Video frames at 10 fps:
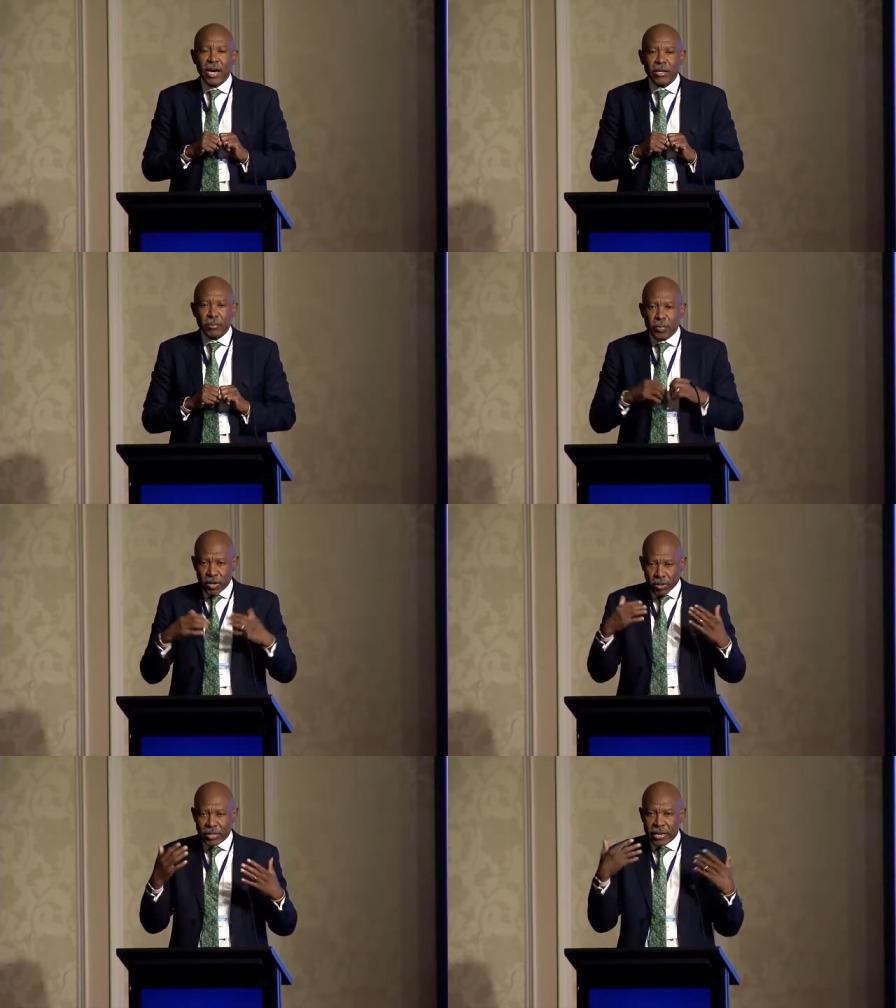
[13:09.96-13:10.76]
uh,
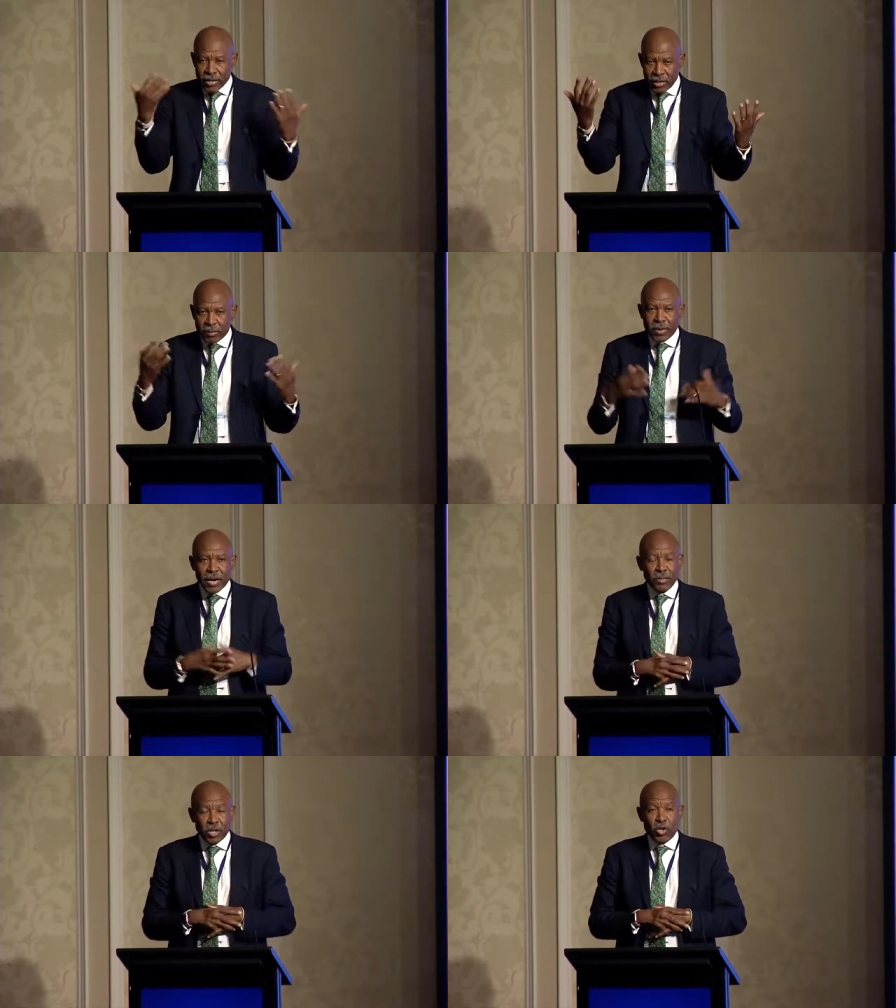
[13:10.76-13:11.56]
because then it
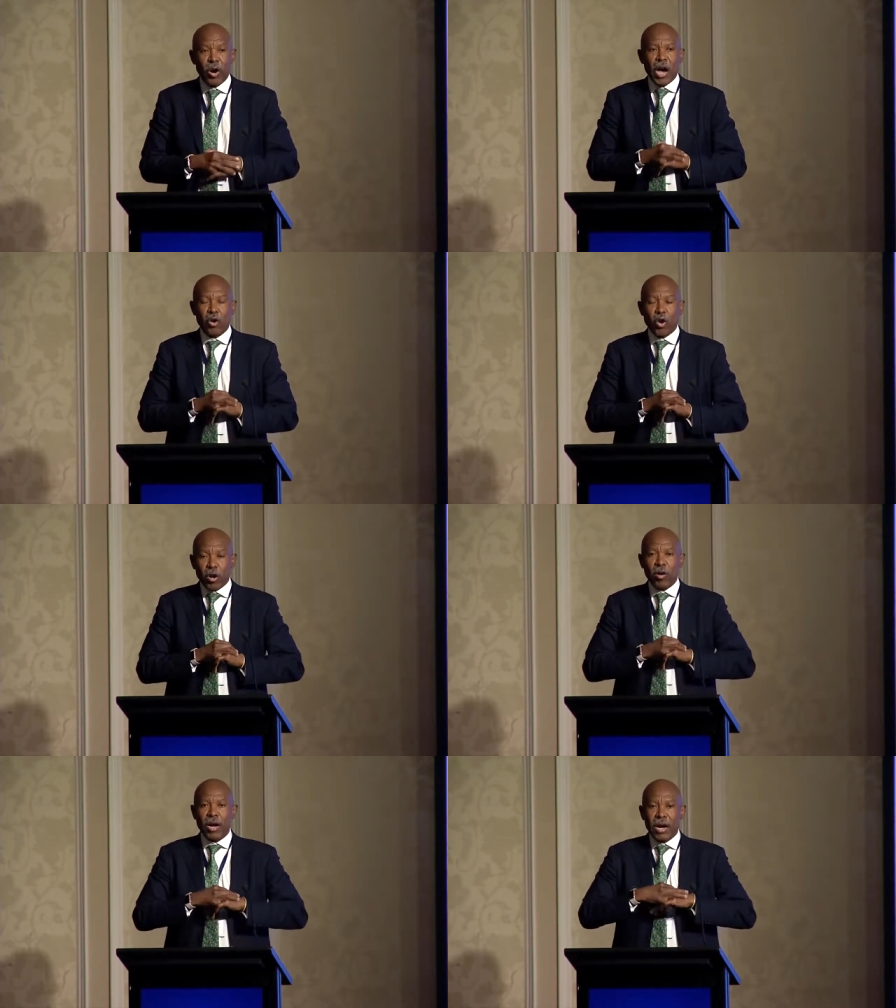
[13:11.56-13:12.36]
becomes you are no
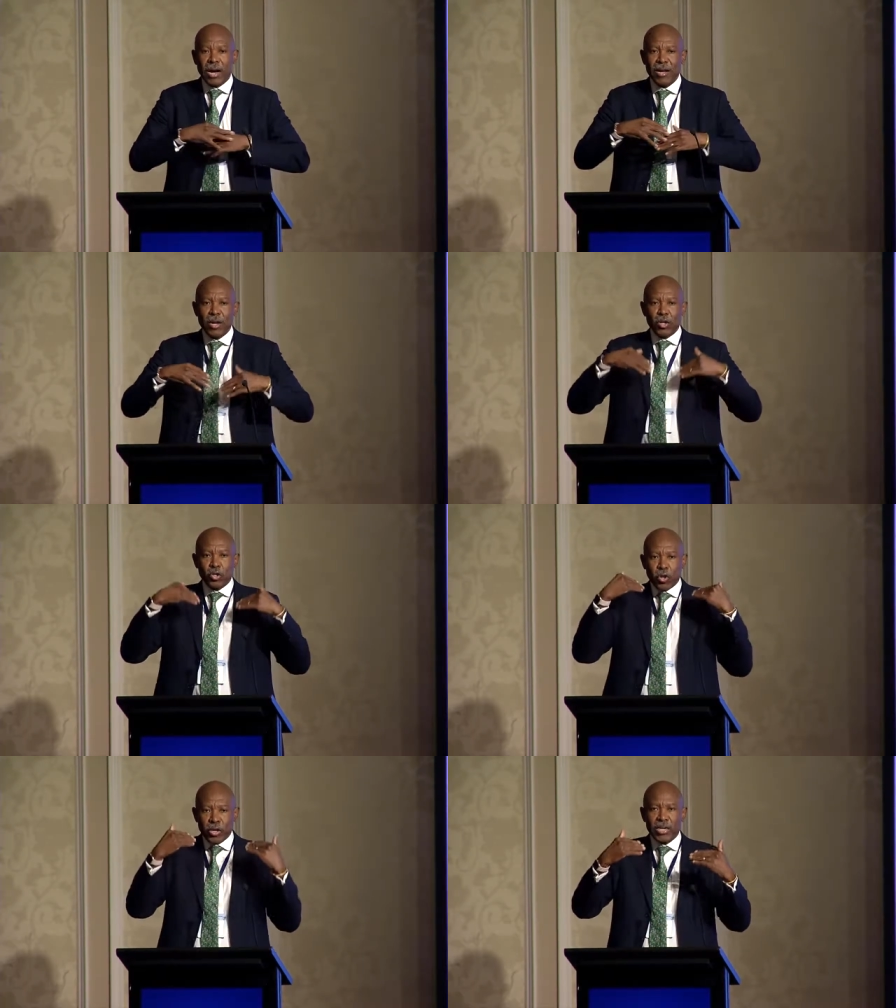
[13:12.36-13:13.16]
longer
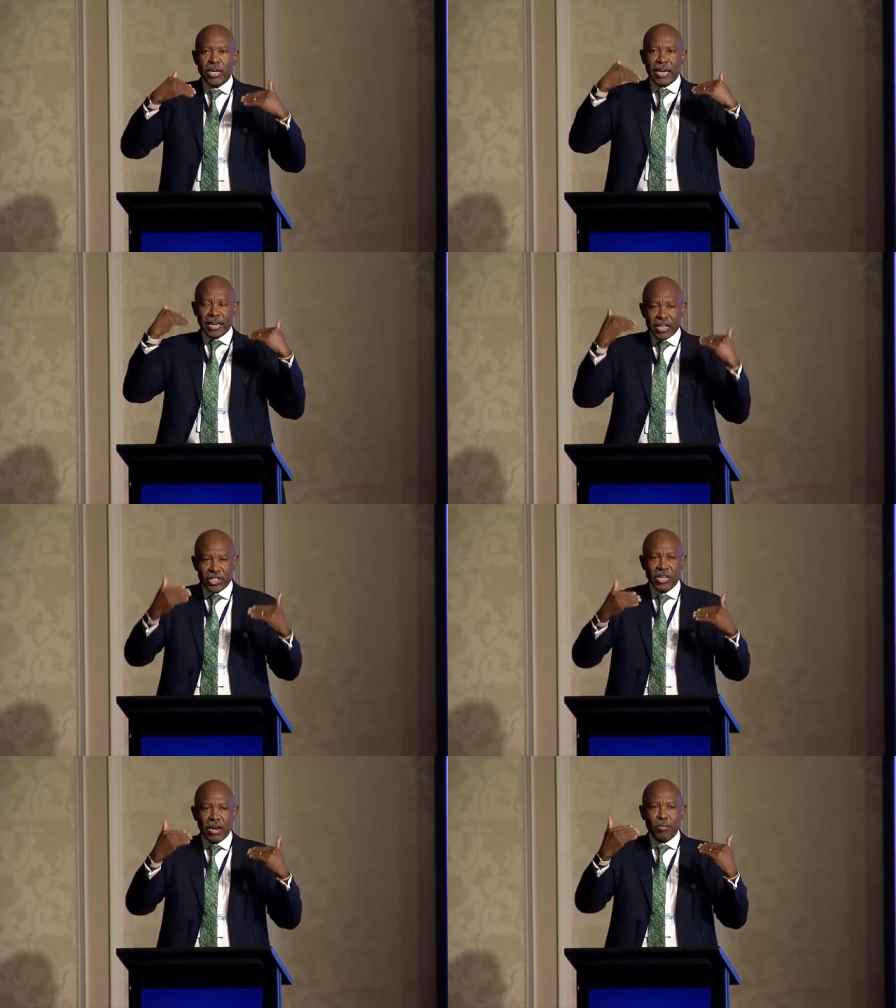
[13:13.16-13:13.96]
talking
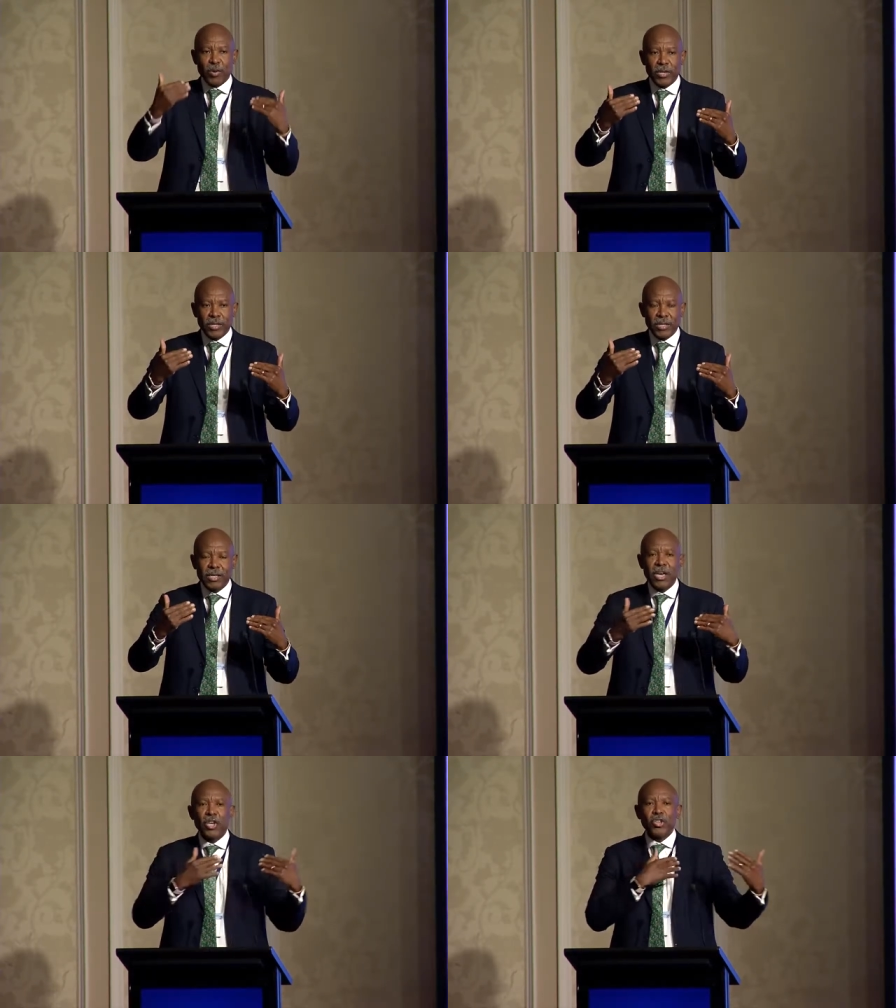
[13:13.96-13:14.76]
rational policy,